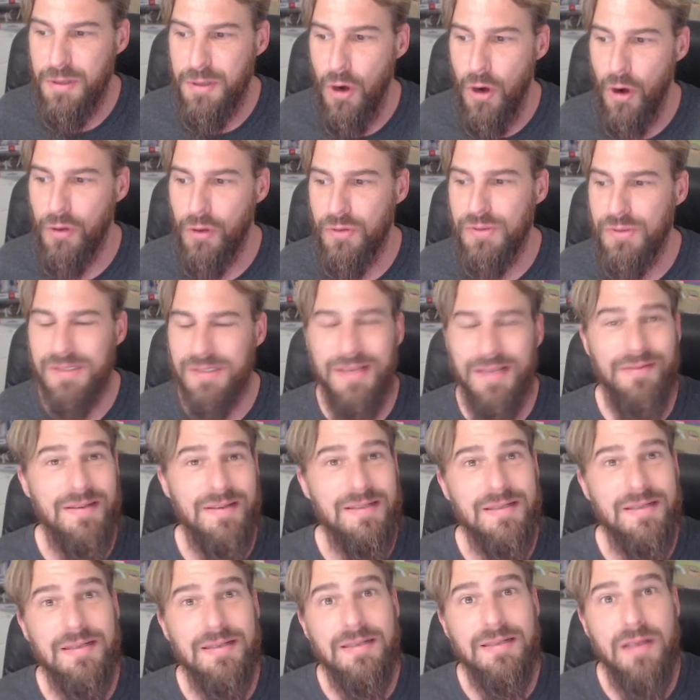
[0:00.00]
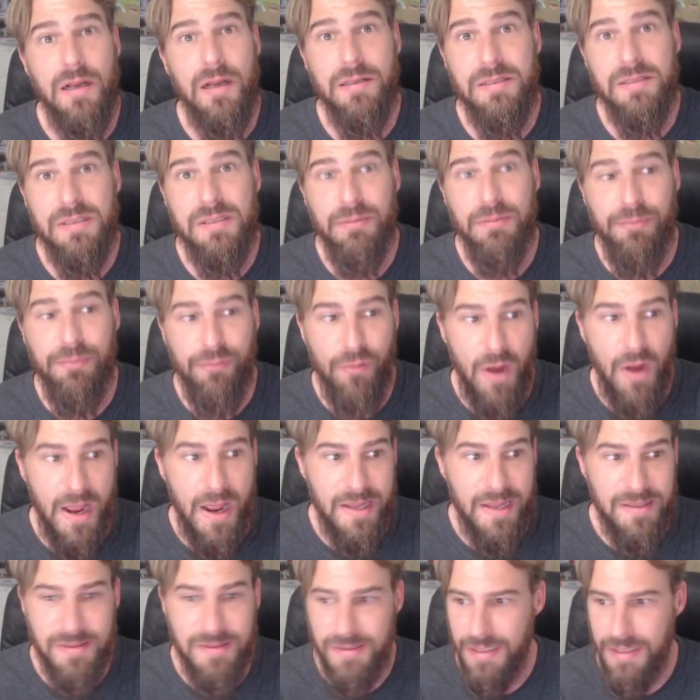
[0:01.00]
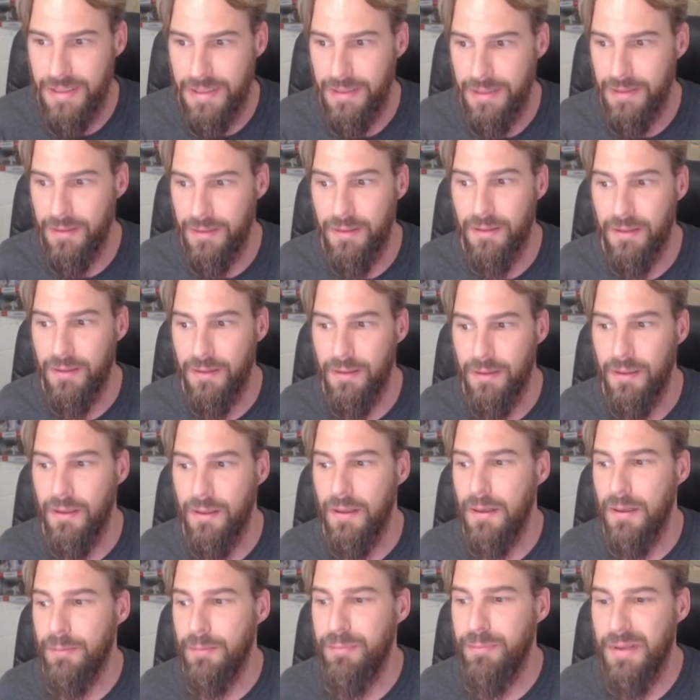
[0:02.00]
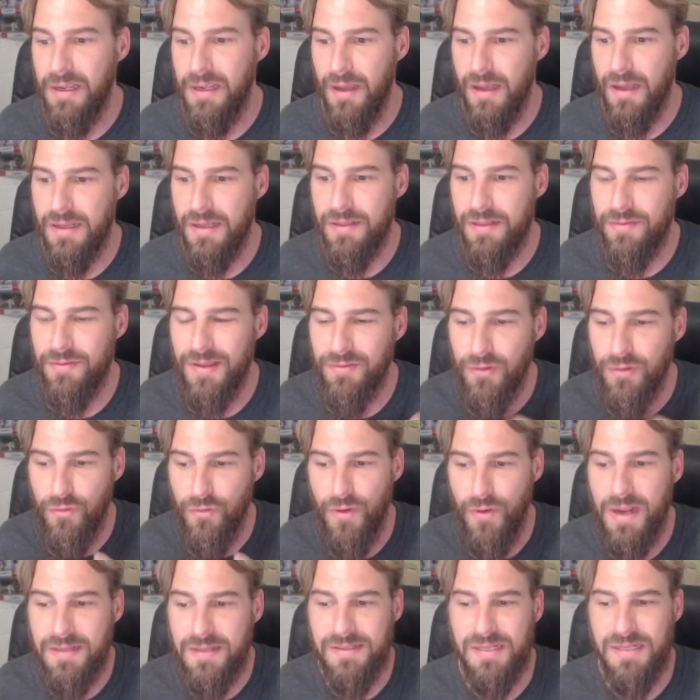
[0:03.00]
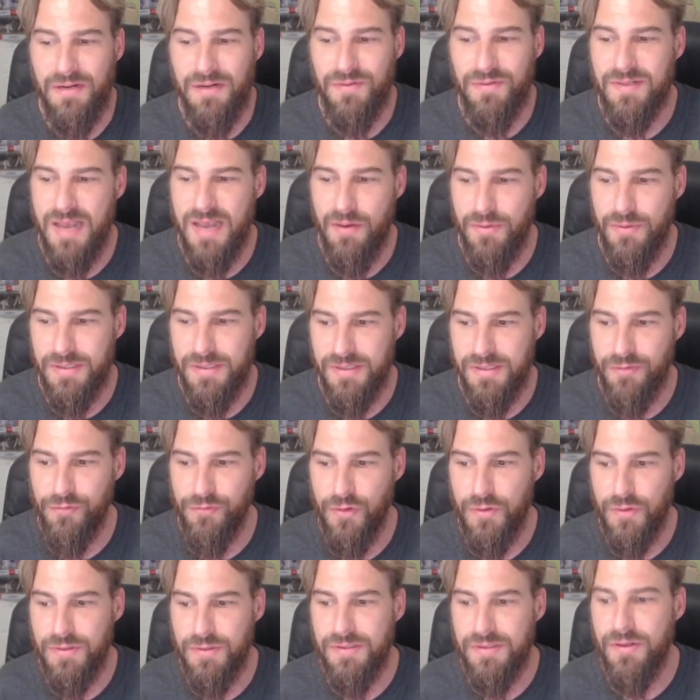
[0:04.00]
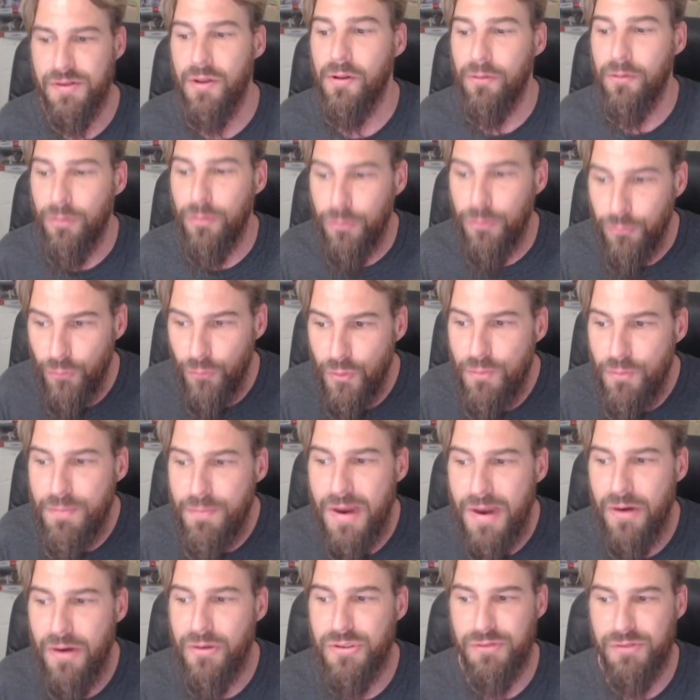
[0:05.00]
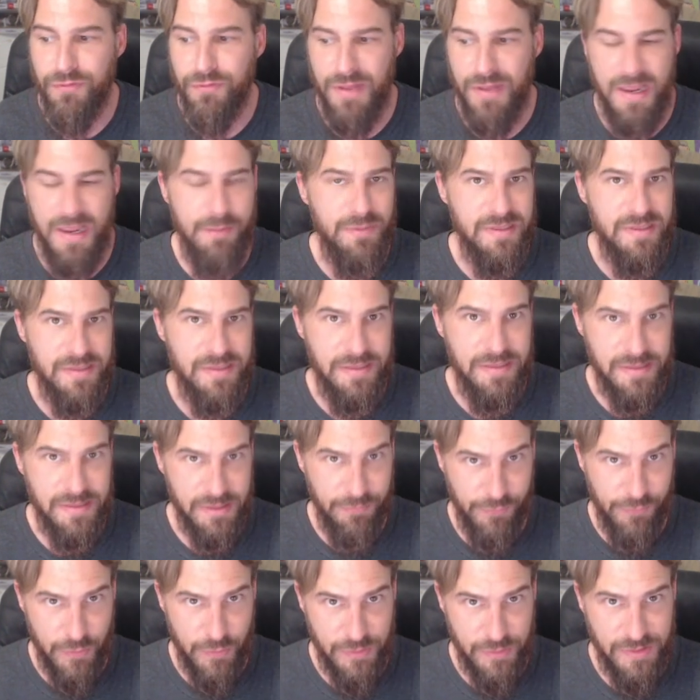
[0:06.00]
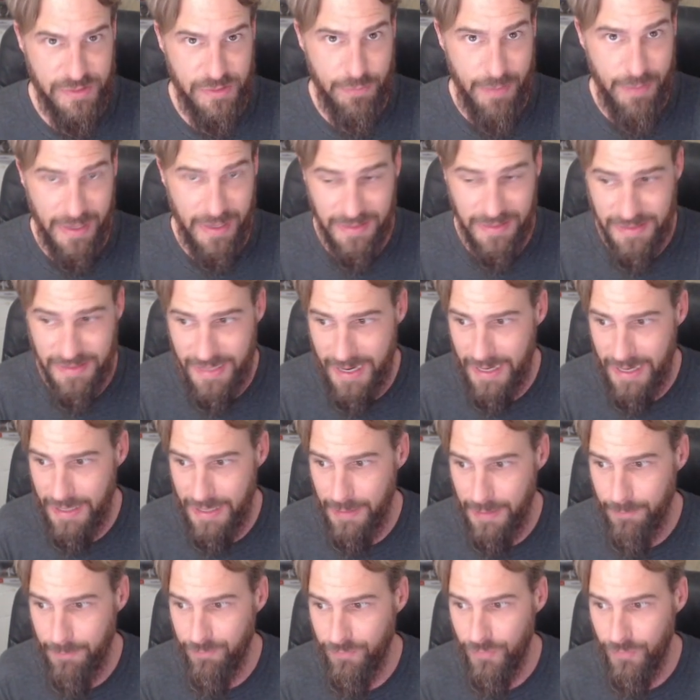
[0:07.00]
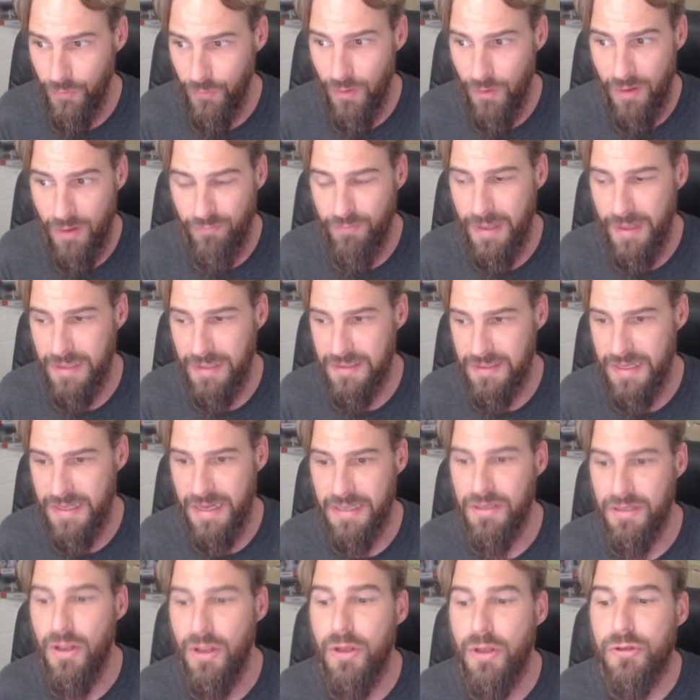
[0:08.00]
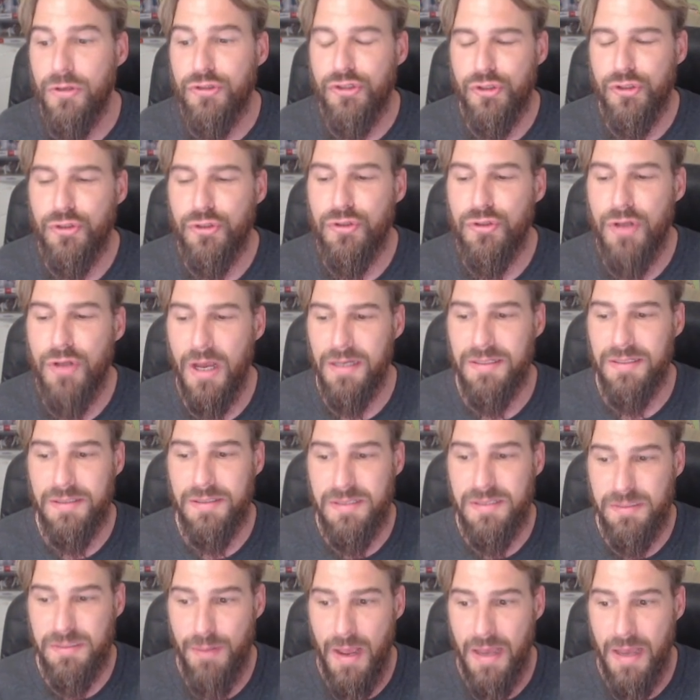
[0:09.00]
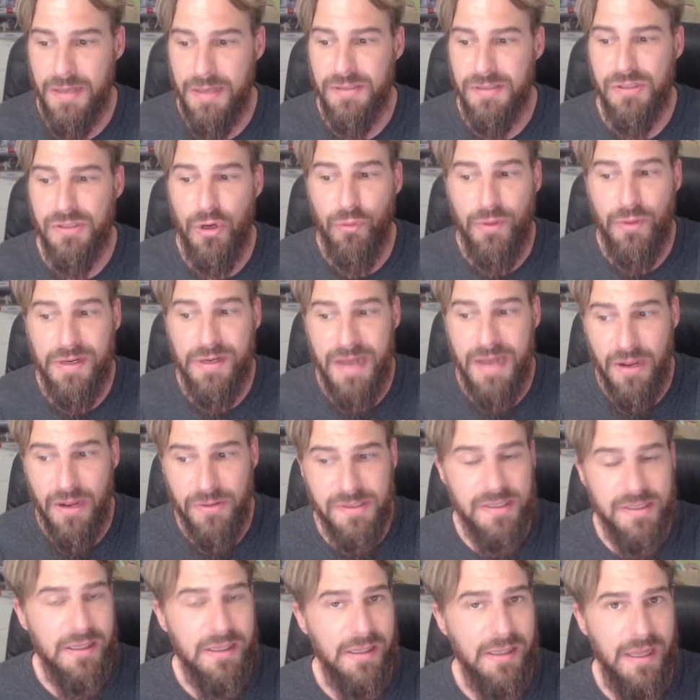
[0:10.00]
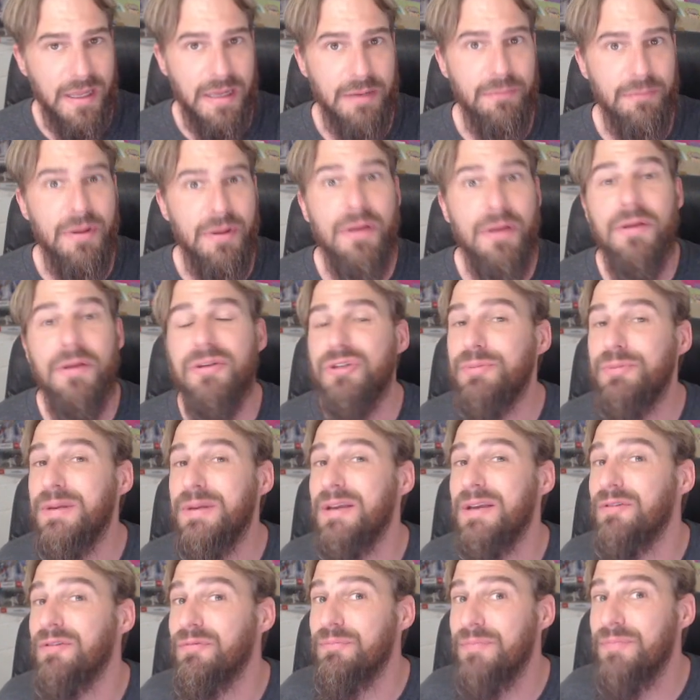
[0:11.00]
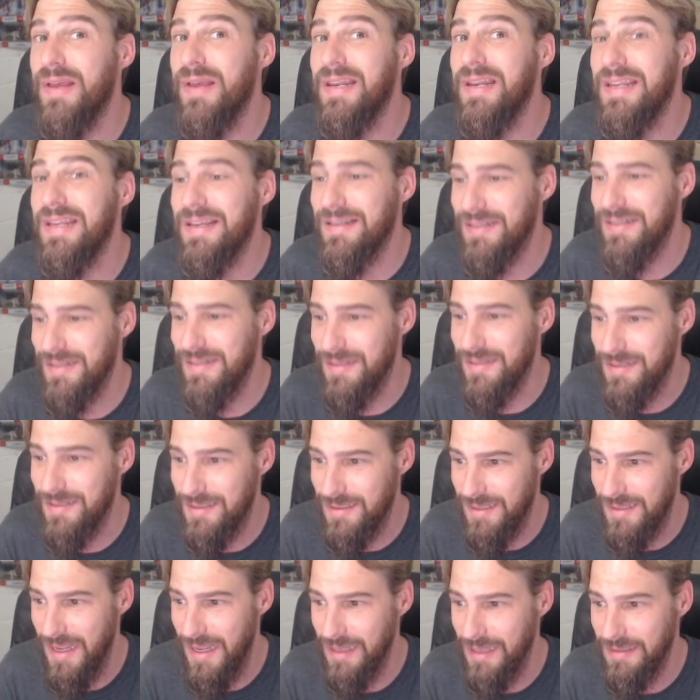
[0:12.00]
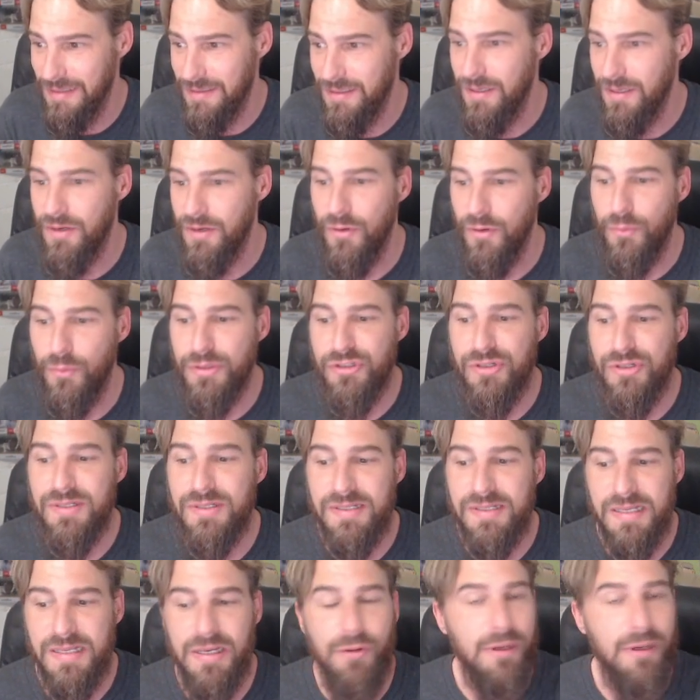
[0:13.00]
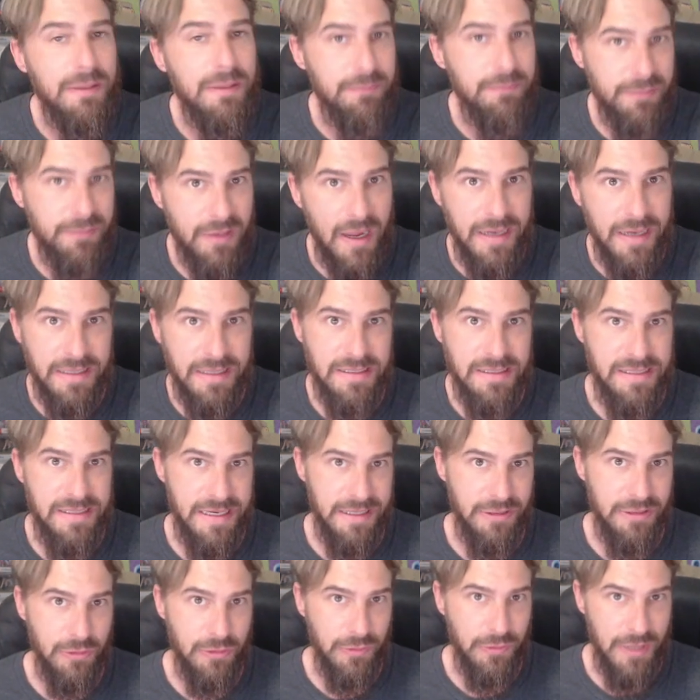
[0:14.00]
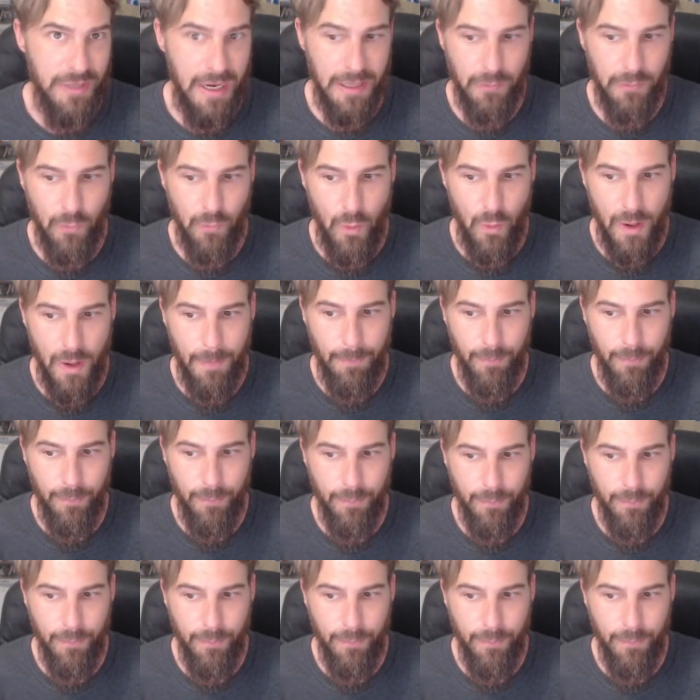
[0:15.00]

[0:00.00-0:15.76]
argues that this is not surprising, because that the grandson of Cyrus I, through marriage of Cambyses I to Mandane, or of Mandane, should not despise or renounce a claim to be of Median descent, which is here implied in Daniel 9:1.